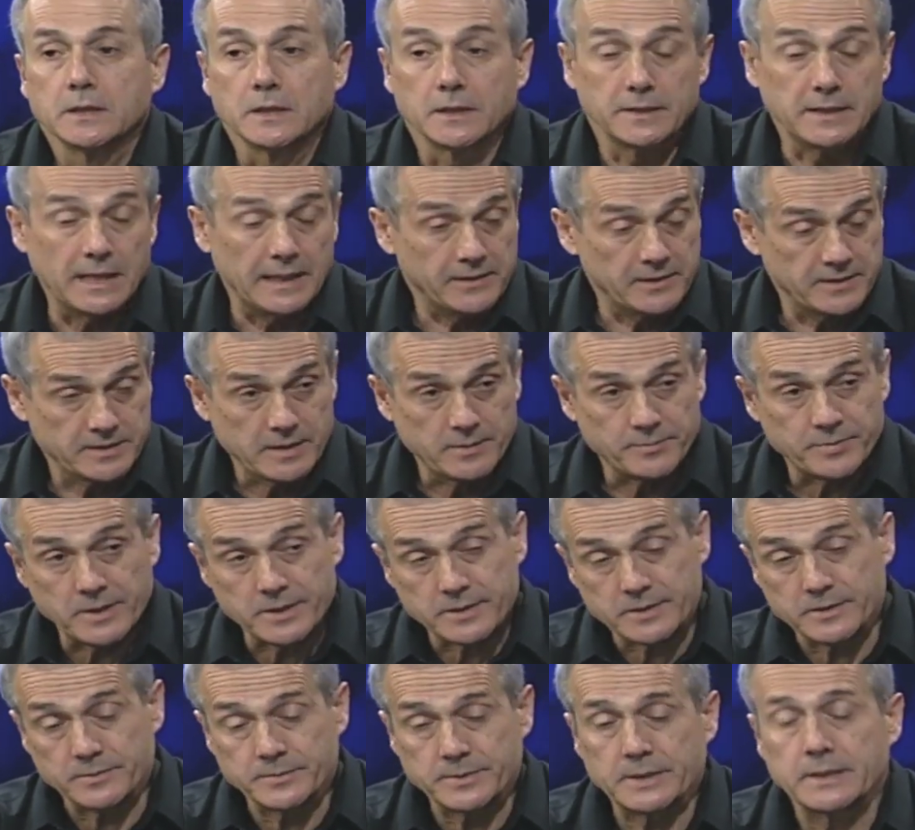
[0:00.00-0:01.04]
Uh, that is a
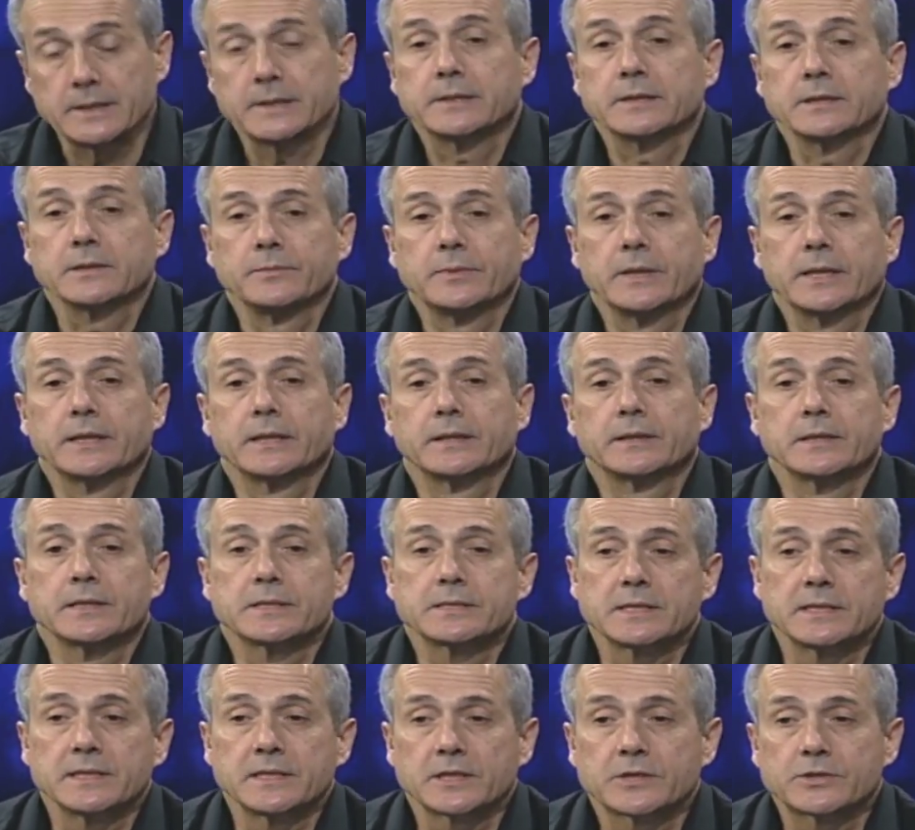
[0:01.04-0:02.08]
possibility, but it
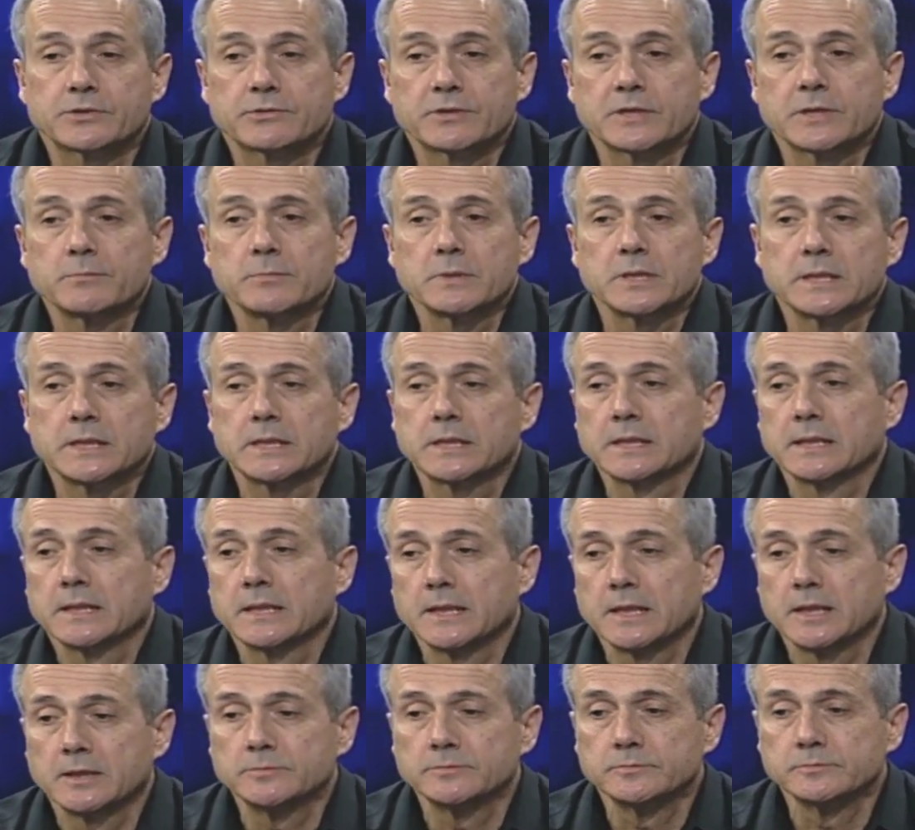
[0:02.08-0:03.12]
is an extremely
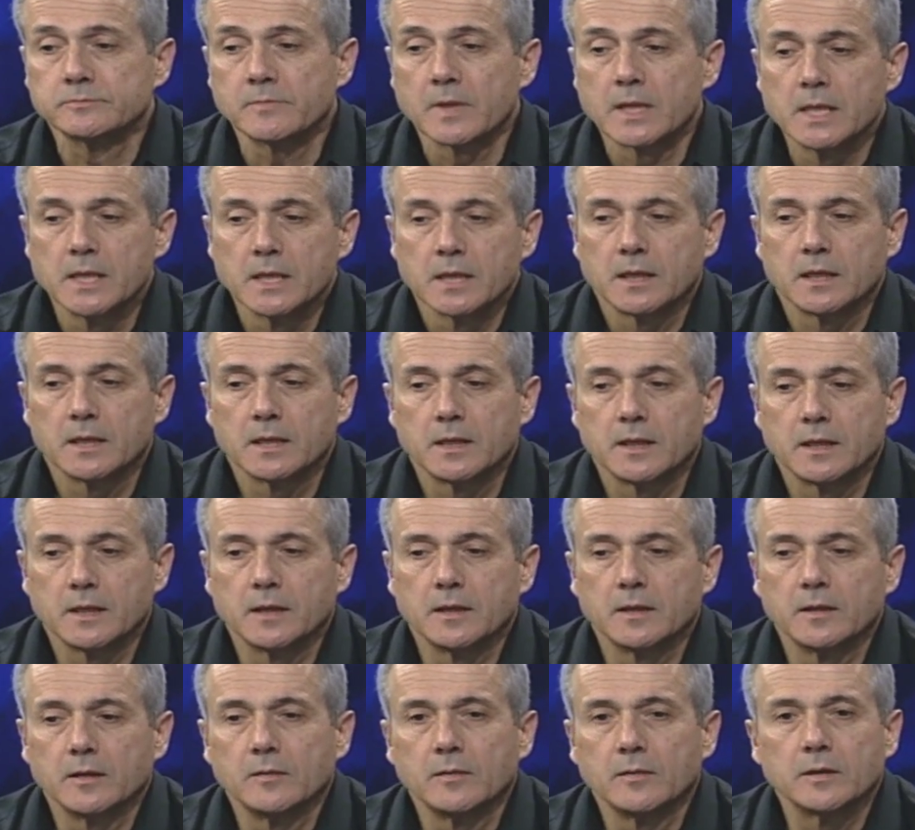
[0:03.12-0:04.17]
um, uh,
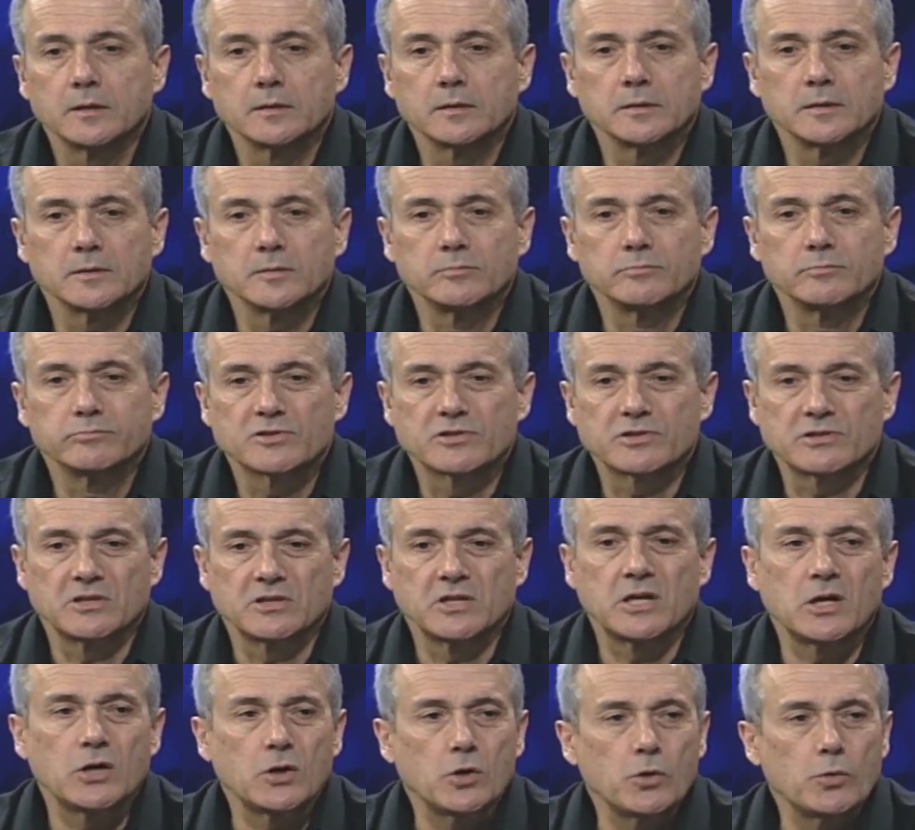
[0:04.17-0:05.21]
uh,
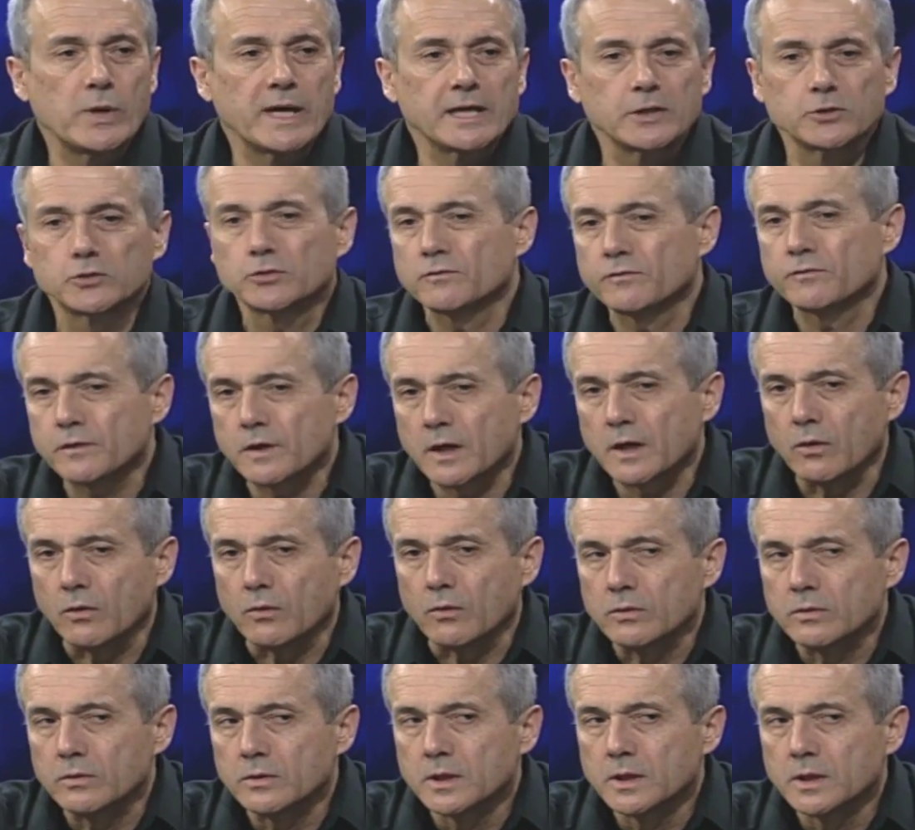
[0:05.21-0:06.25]
slow way to
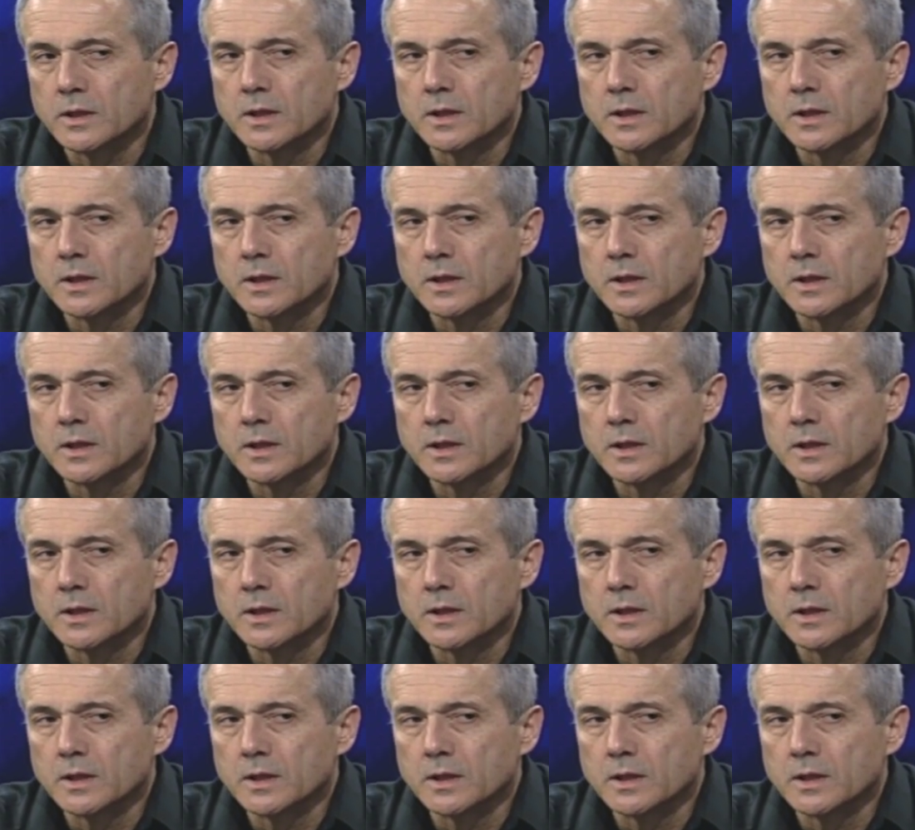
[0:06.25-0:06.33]
flow.